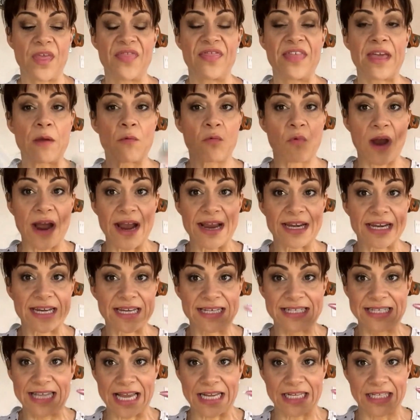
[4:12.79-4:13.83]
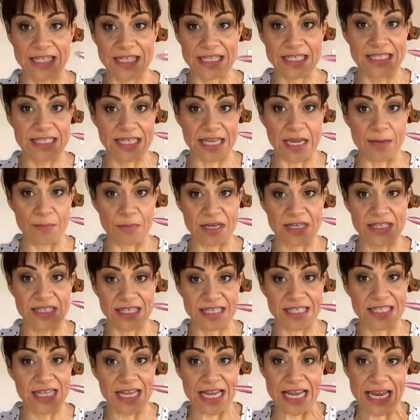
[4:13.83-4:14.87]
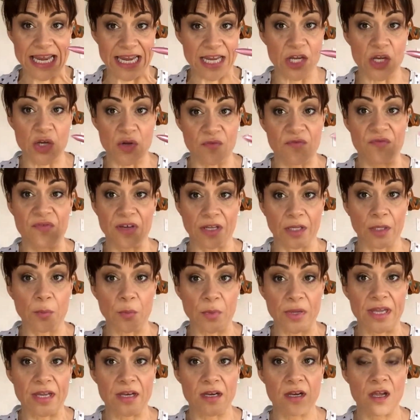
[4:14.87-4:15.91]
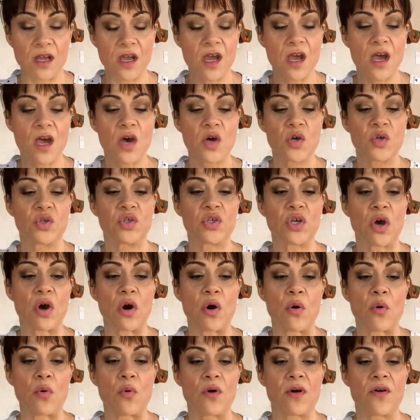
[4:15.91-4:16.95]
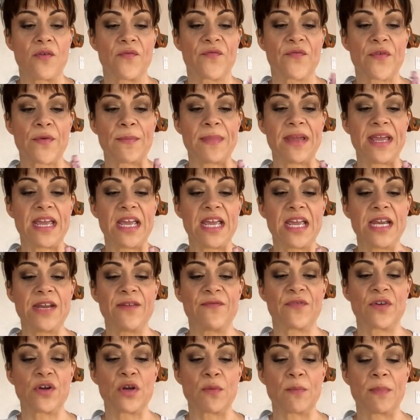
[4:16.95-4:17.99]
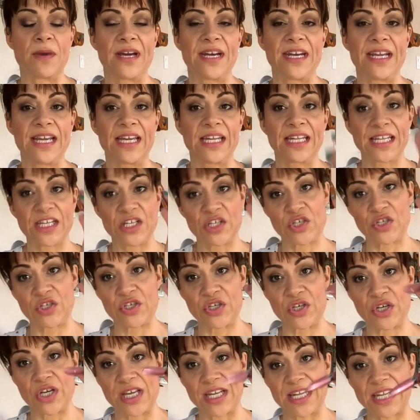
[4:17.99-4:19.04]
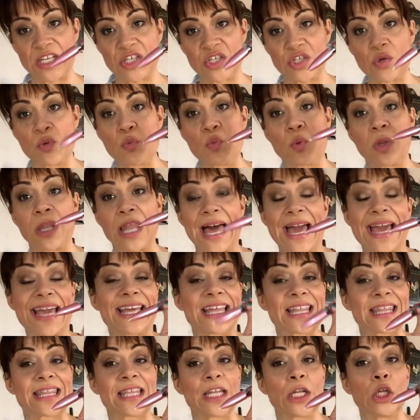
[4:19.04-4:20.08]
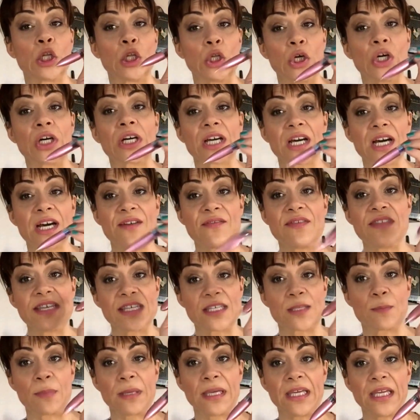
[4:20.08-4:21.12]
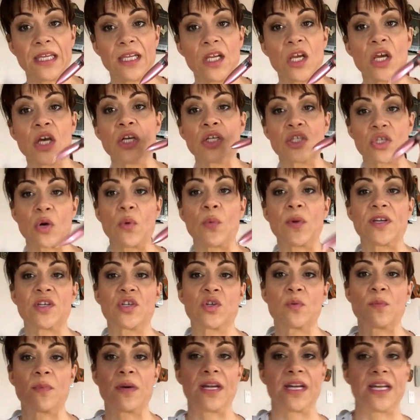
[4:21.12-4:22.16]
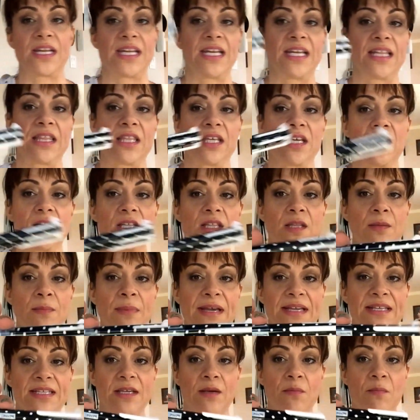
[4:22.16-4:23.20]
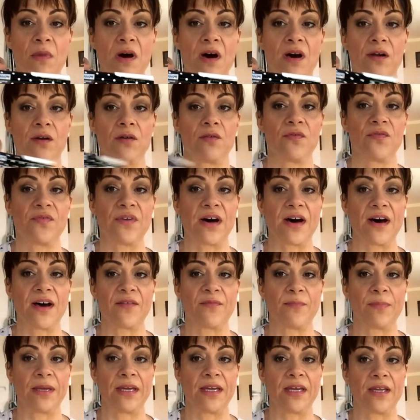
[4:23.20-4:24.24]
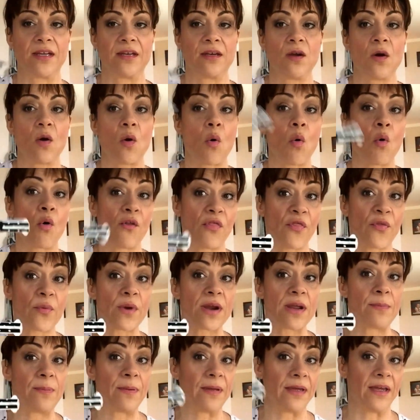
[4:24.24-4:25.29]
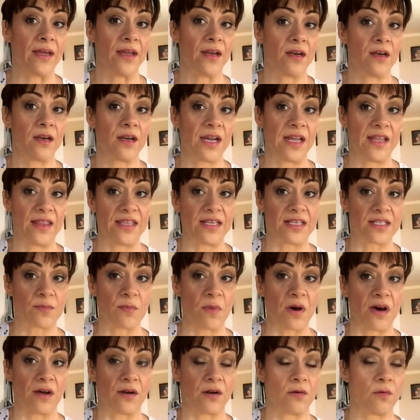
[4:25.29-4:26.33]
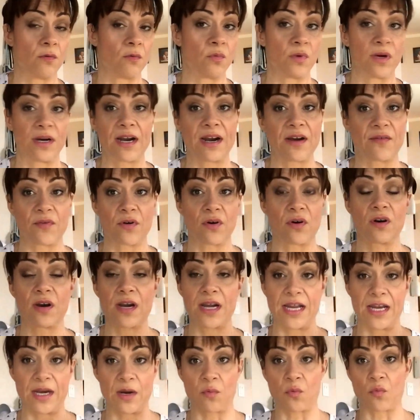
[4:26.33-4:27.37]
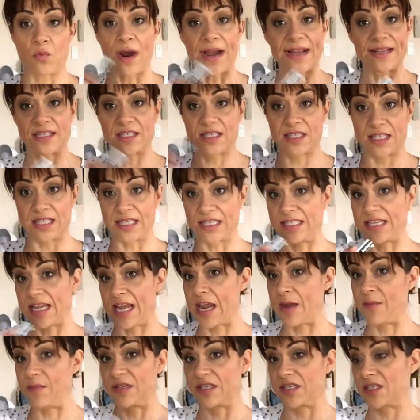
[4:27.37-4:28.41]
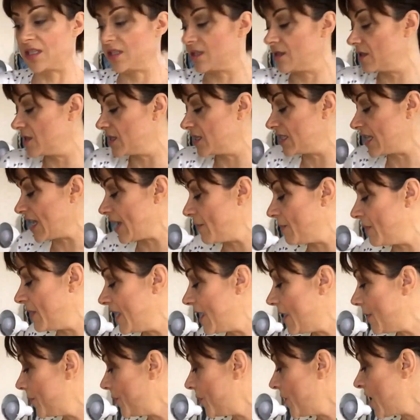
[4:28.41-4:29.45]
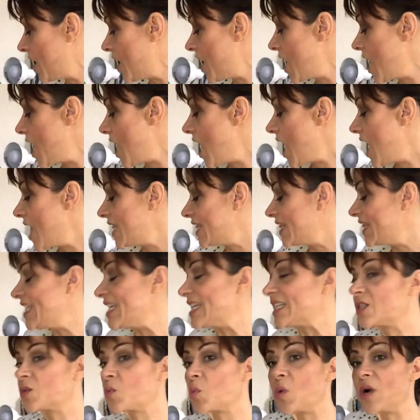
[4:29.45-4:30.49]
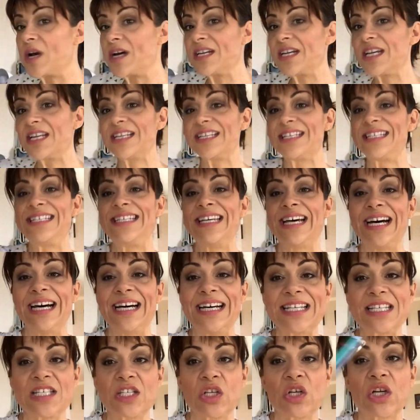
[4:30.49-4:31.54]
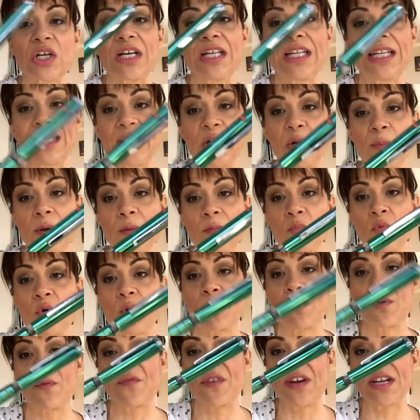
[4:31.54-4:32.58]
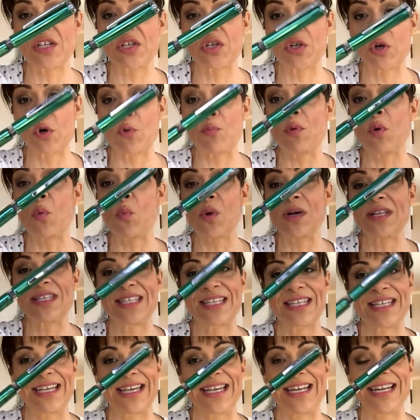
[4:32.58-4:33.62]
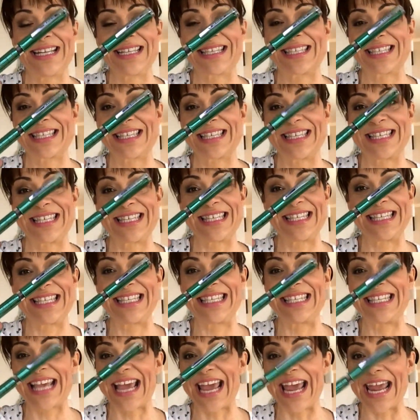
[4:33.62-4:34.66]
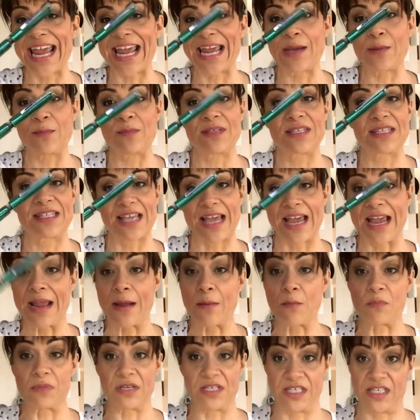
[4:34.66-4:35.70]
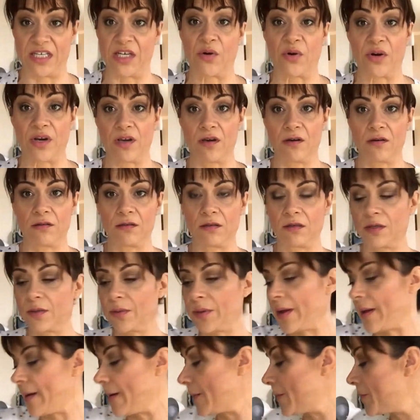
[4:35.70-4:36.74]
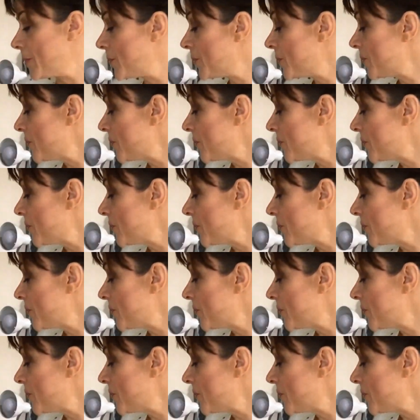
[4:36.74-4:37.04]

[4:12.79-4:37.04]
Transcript: They write exactly the same because it's the ink you fill them in. So for me, for your money, unless you like the look of this pen, don't waste your money. Get the basic model 5 pen or 3 pen in this model, whatever, and it writes the same. It's the same pen. This one does look a little bit more professional, but once again, it's the same material, okay?